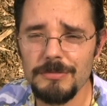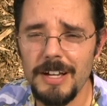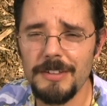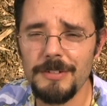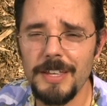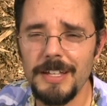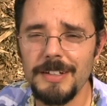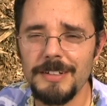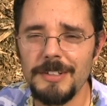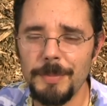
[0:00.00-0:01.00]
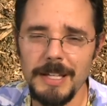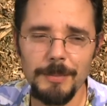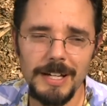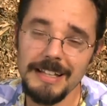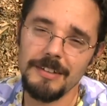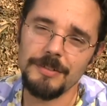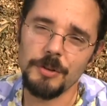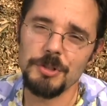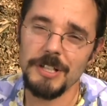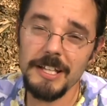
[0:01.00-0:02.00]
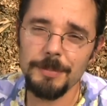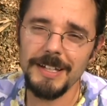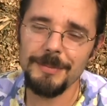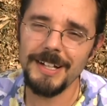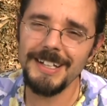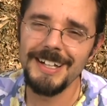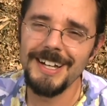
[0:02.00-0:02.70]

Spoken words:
rather than spending money, unless of course you like spending money.